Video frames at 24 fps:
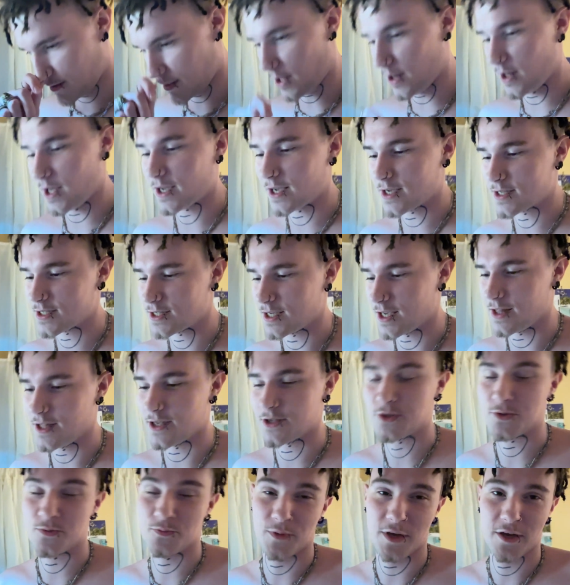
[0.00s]
Now, like I said,
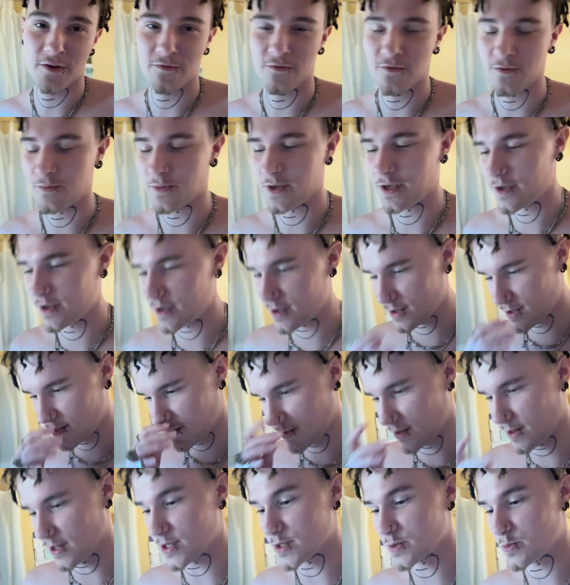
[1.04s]
this was made for me
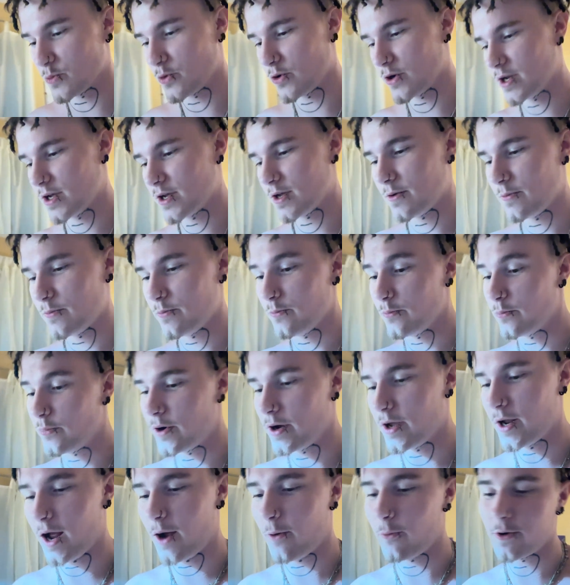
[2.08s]
this morning,
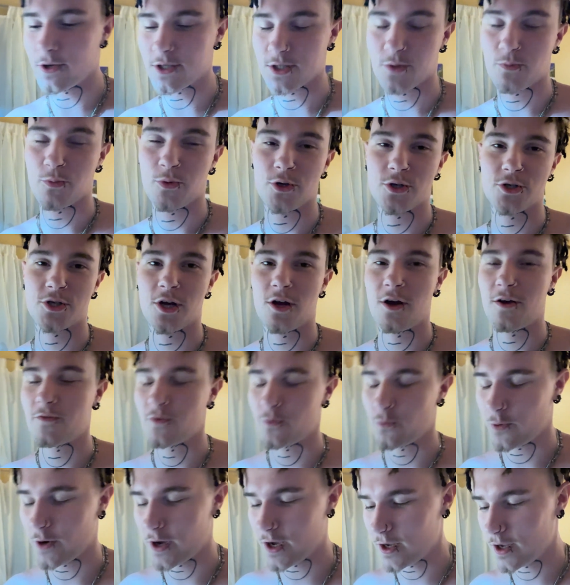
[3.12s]
but I wanted to push it off
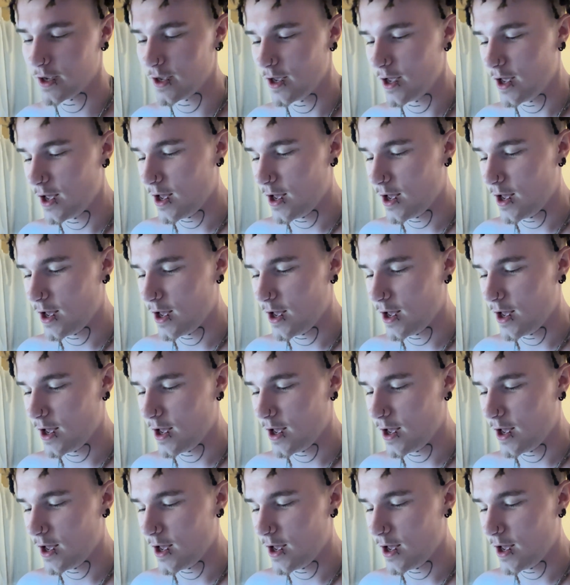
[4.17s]
and wait.